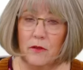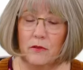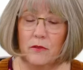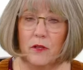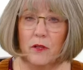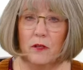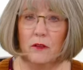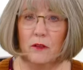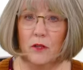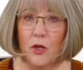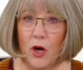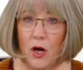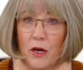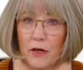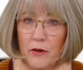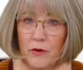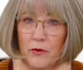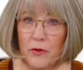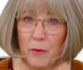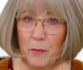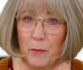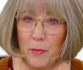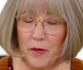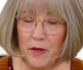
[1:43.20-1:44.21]
the longer
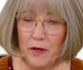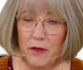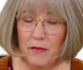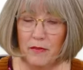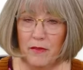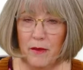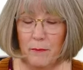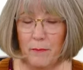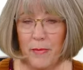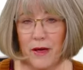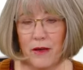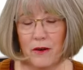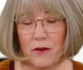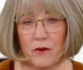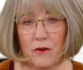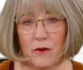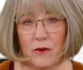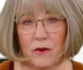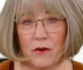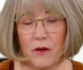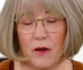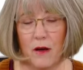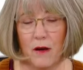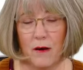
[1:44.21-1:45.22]
the pin, the
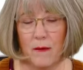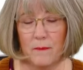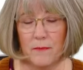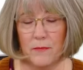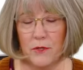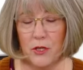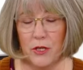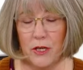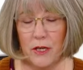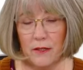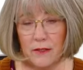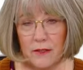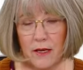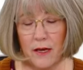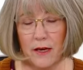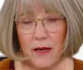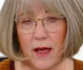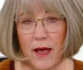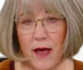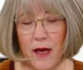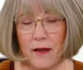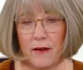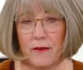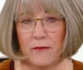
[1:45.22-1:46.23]
better um, chance I
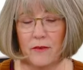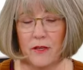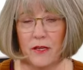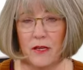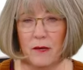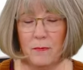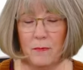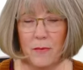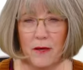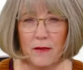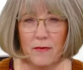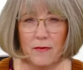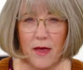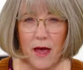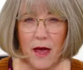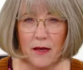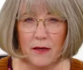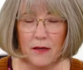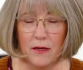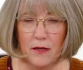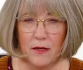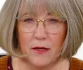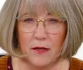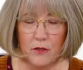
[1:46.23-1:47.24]
had of keeping
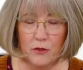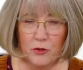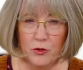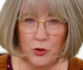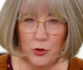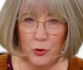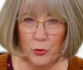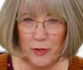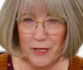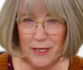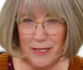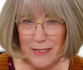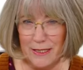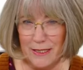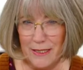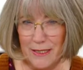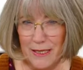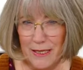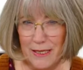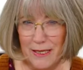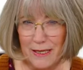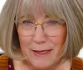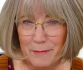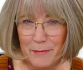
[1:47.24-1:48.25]
that joined
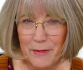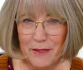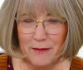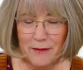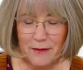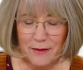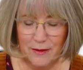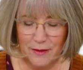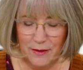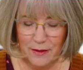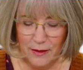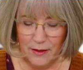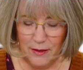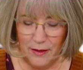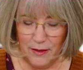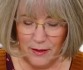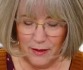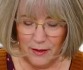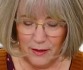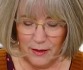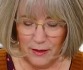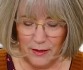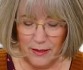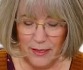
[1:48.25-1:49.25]
seam
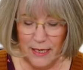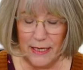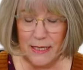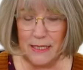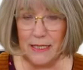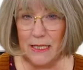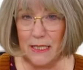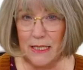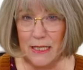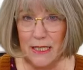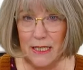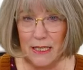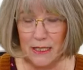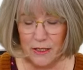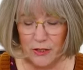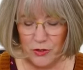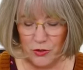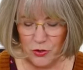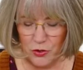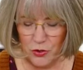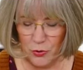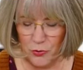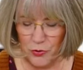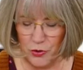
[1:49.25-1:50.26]
nice and neat.
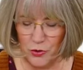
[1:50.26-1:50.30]
So